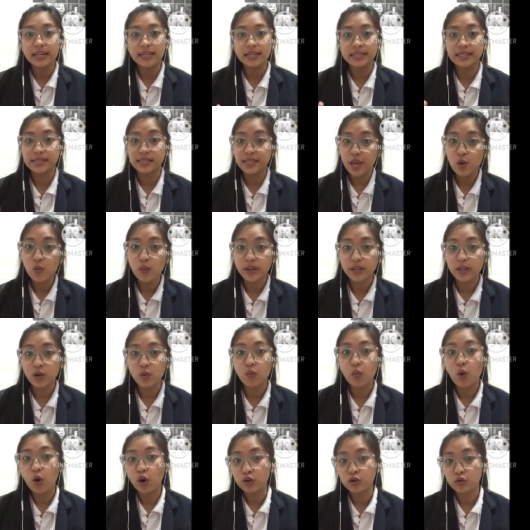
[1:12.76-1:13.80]
say what they
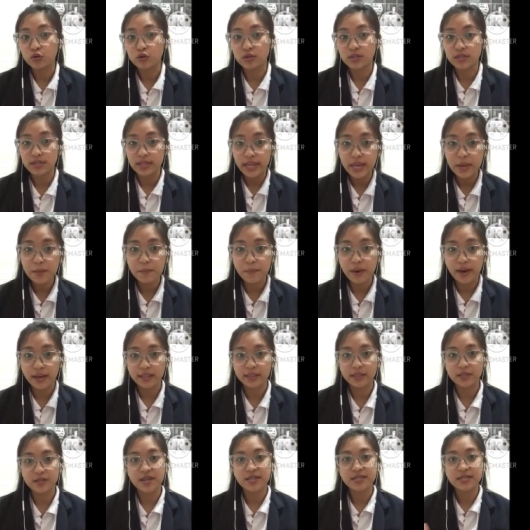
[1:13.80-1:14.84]
want to say by
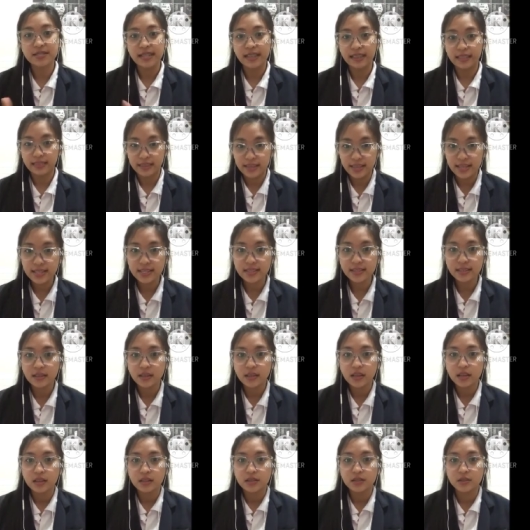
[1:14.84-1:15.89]
translating,
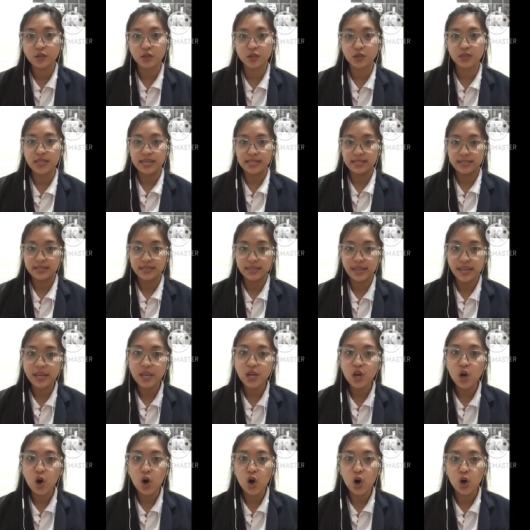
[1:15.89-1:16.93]

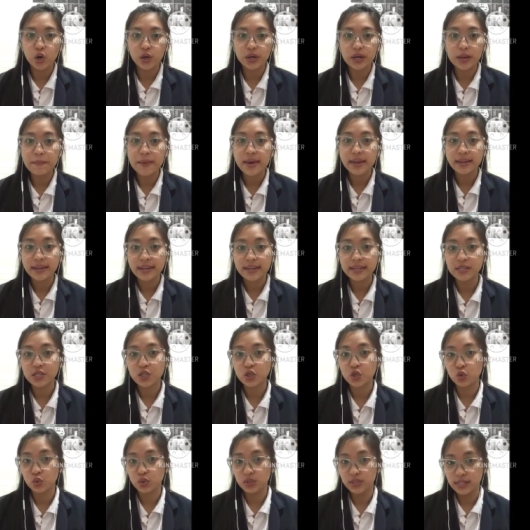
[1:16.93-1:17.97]
suggesting, or amending the
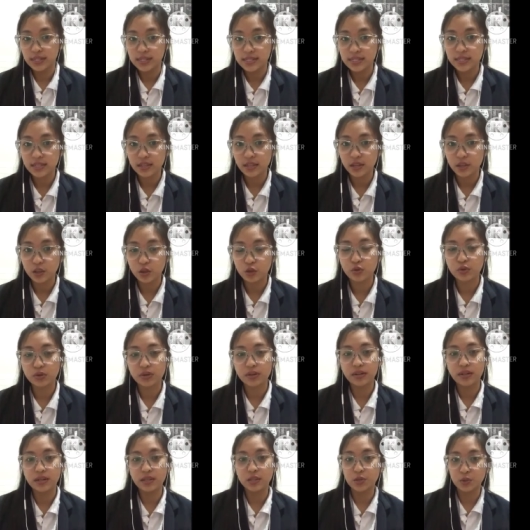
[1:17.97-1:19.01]
students'
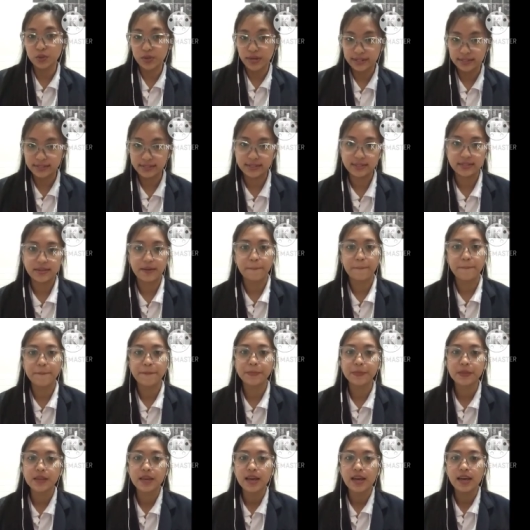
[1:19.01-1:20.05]
utterance.
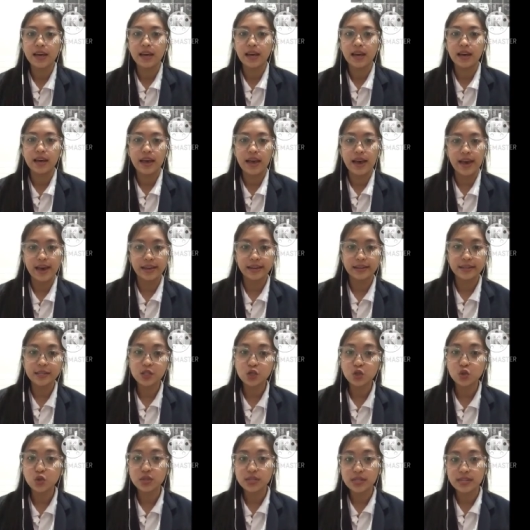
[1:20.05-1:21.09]
And the
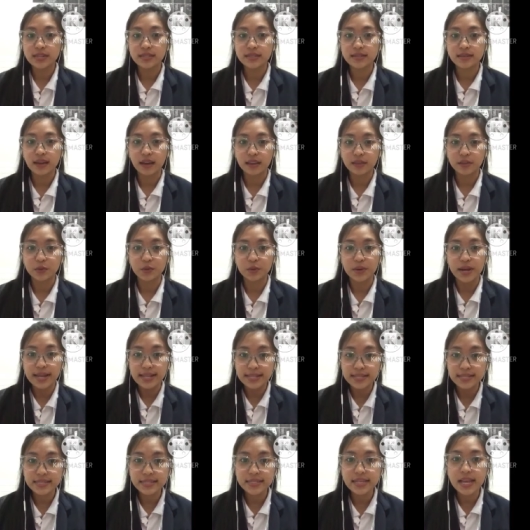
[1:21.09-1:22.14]
students'
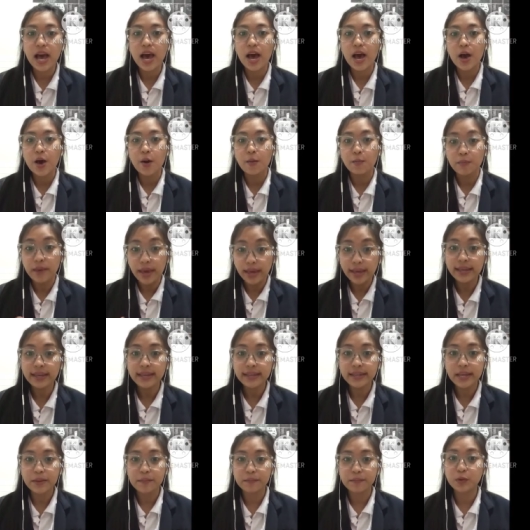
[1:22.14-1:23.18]
utterance may
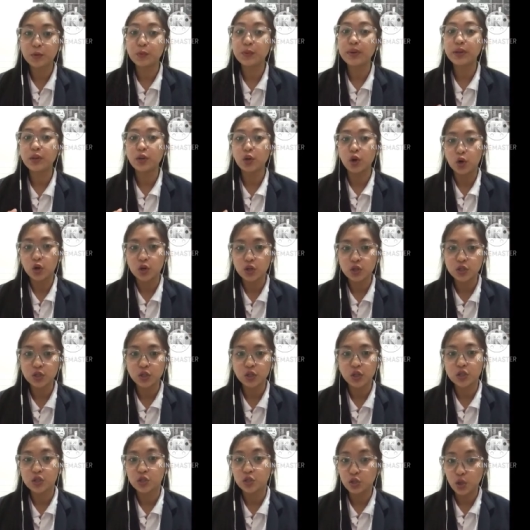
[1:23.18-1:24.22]
then be recorded
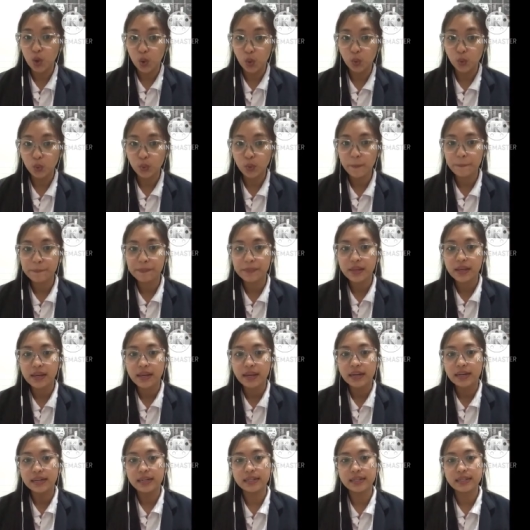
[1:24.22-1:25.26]
so
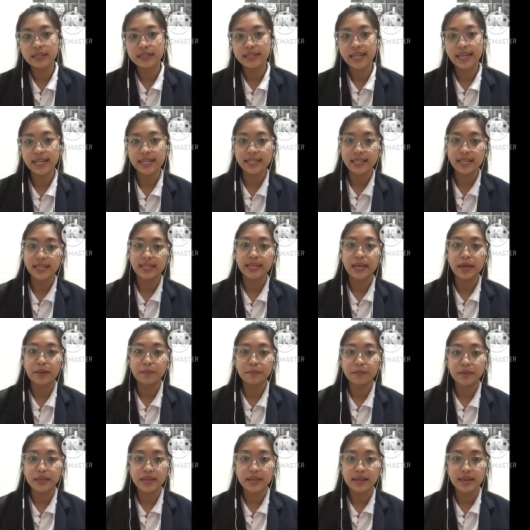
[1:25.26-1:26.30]
that they
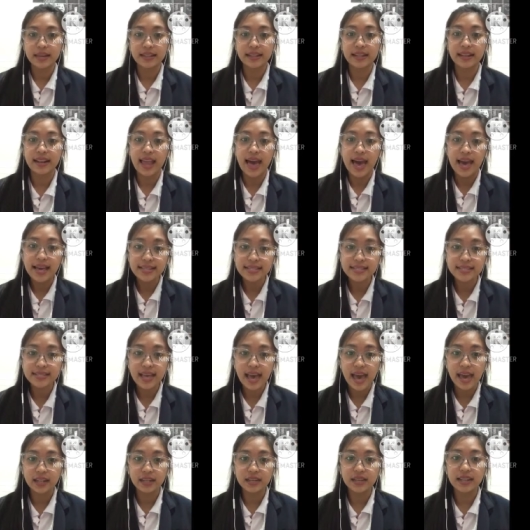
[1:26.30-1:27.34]
can be analyzed
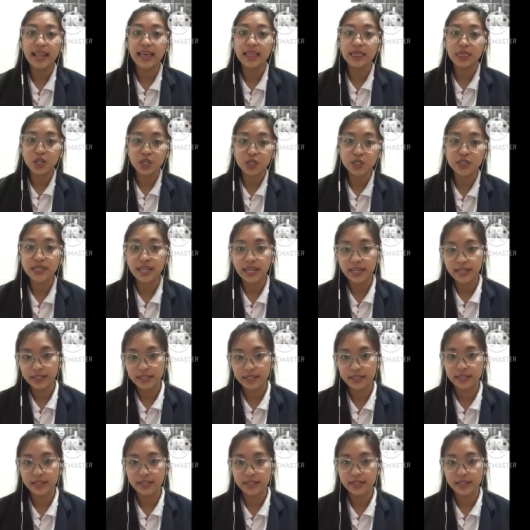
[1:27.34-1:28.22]
at a later date.